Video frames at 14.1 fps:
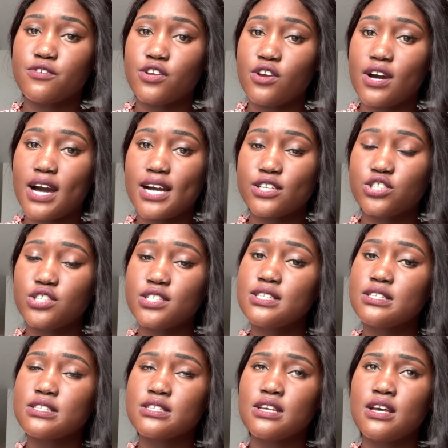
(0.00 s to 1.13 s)
for your
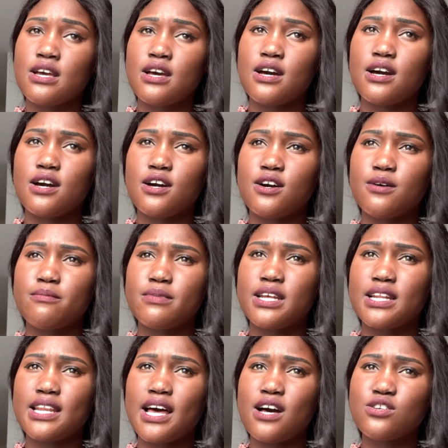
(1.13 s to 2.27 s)
actions. It
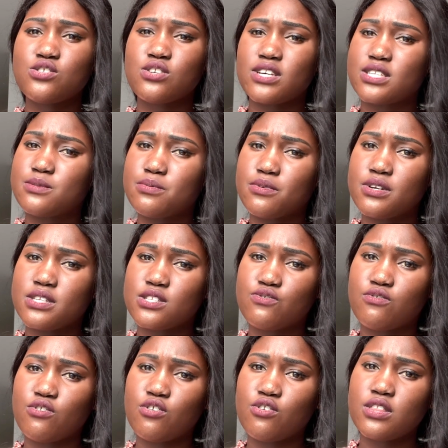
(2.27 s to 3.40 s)
allows you experience
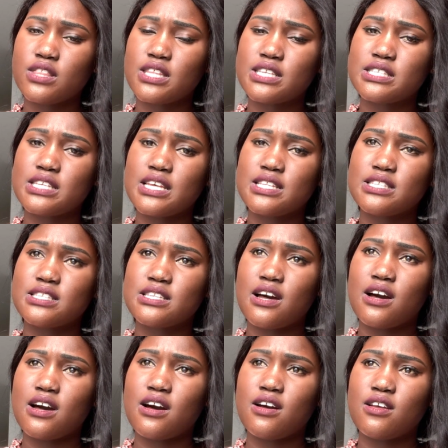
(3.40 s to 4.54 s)
growth in the sense
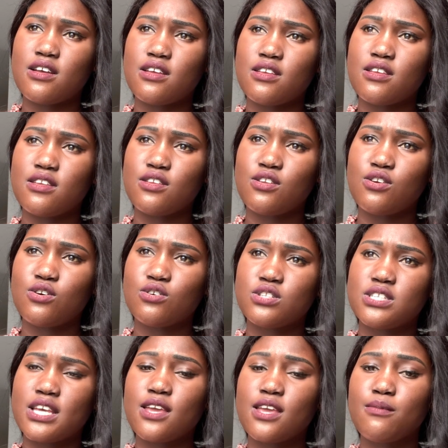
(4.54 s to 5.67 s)
that you're
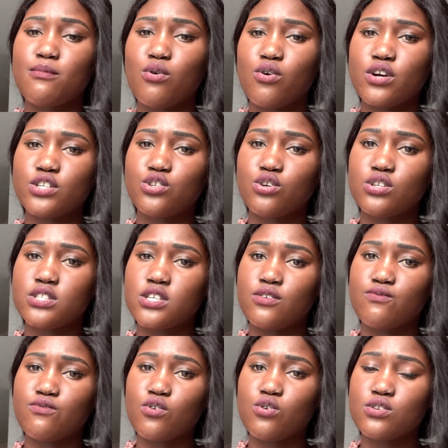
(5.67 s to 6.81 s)
taking more
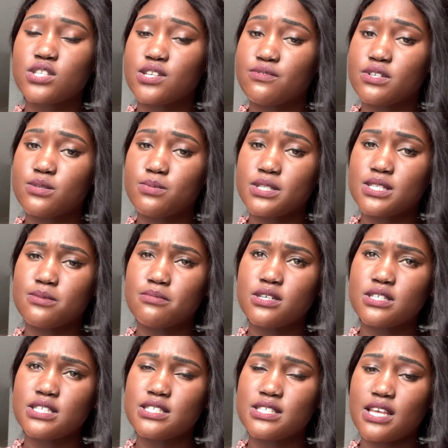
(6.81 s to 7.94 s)
adulting roles and
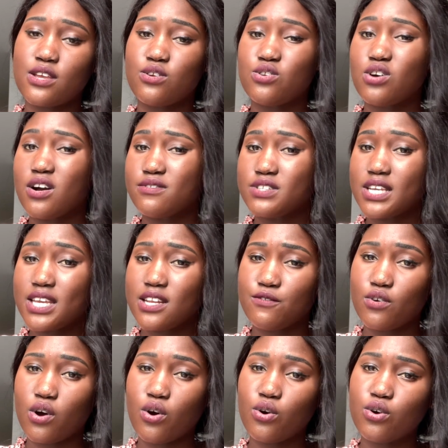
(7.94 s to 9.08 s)
responsibilities that you'd not have taken
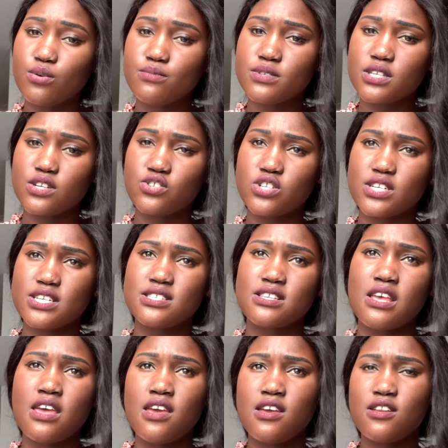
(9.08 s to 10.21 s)
if you're at home, such as
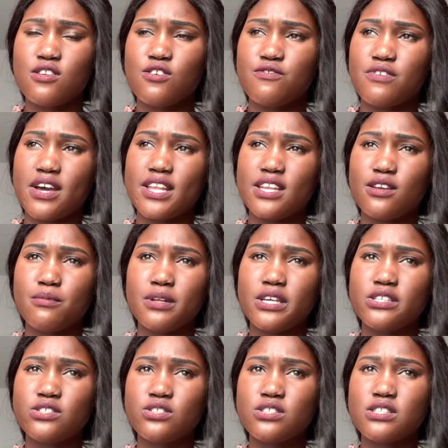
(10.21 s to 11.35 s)
finding a
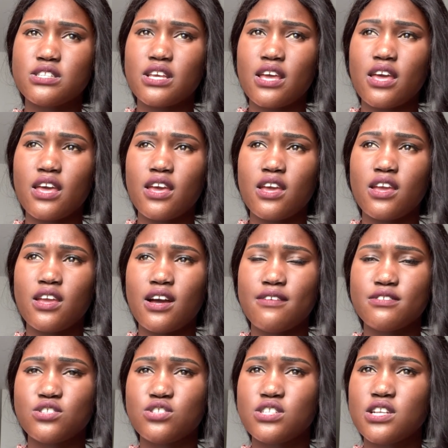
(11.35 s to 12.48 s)
place to stay,
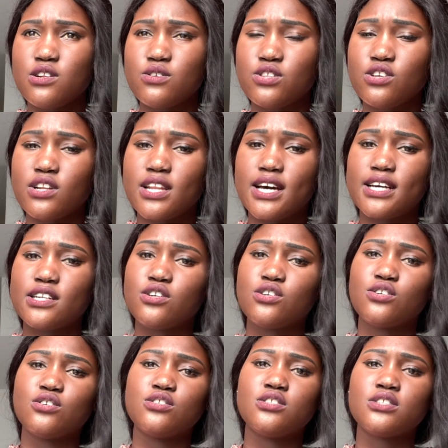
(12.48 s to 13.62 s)
having to deal with your
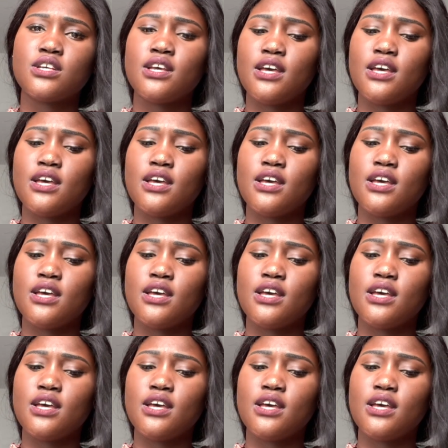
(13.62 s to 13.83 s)
landlords,